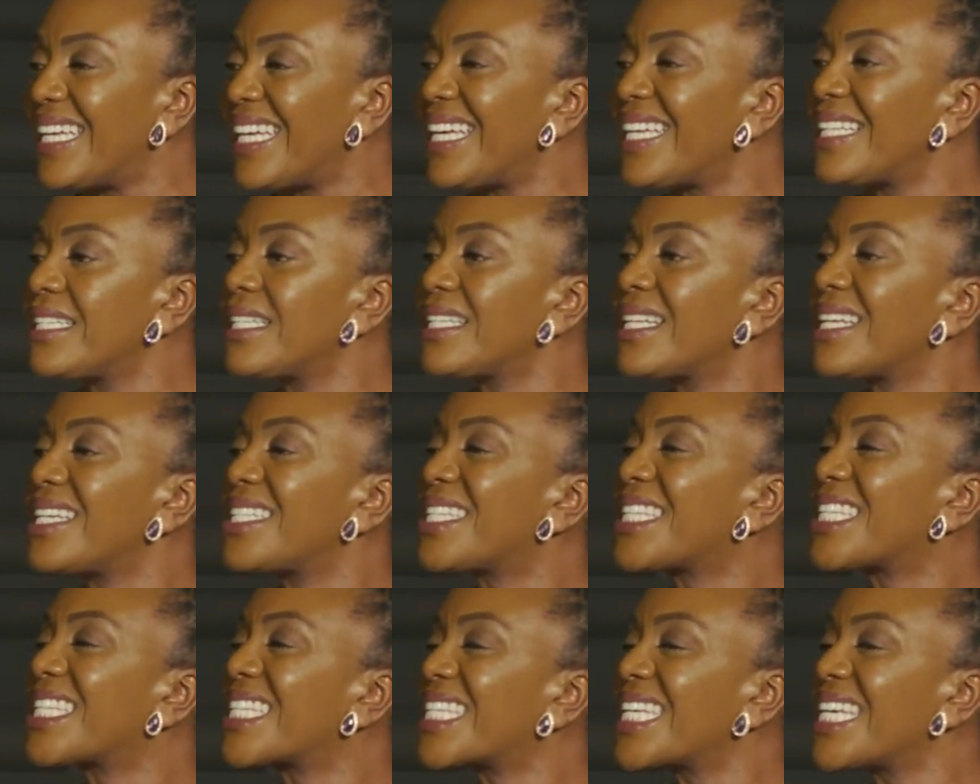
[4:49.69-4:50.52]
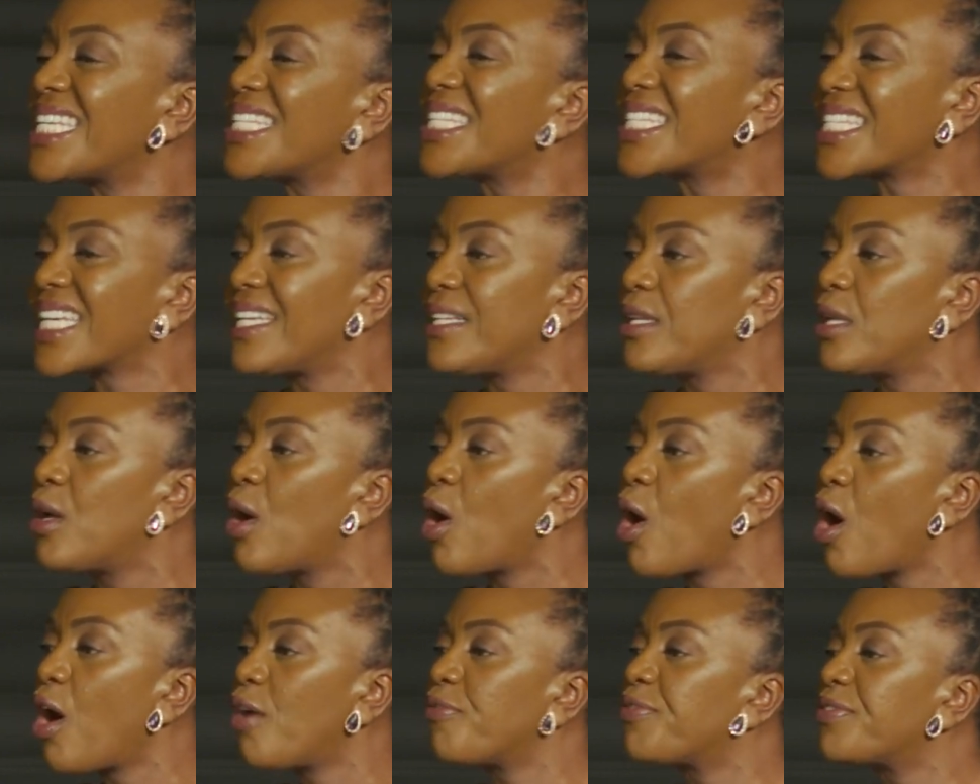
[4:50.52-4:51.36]
in the season
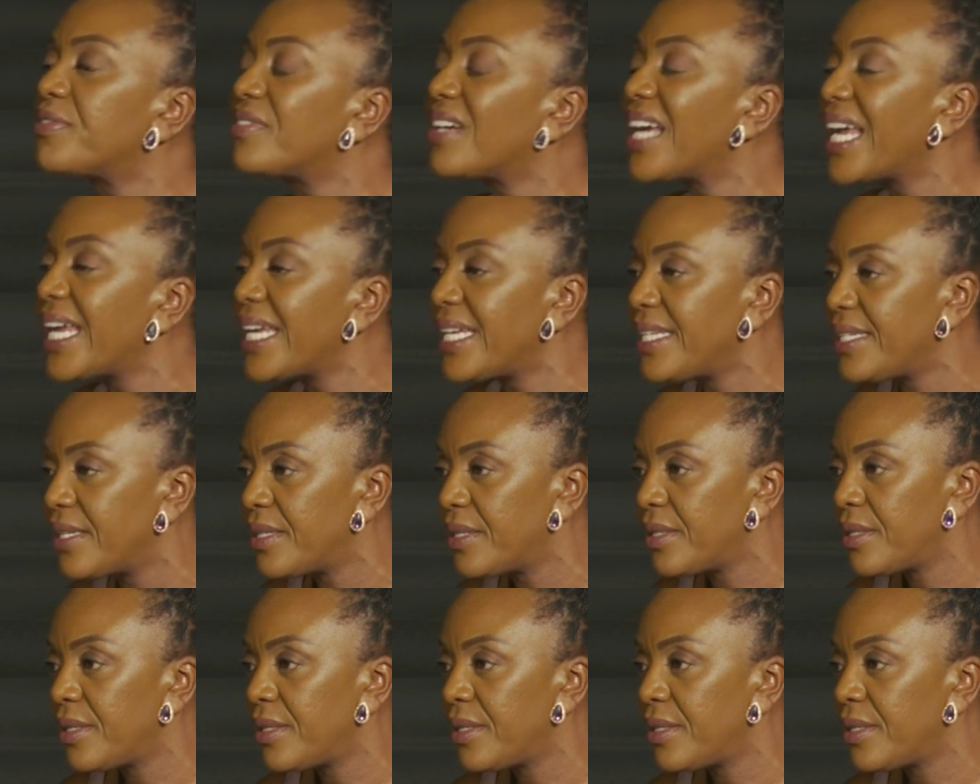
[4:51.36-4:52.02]
of rain.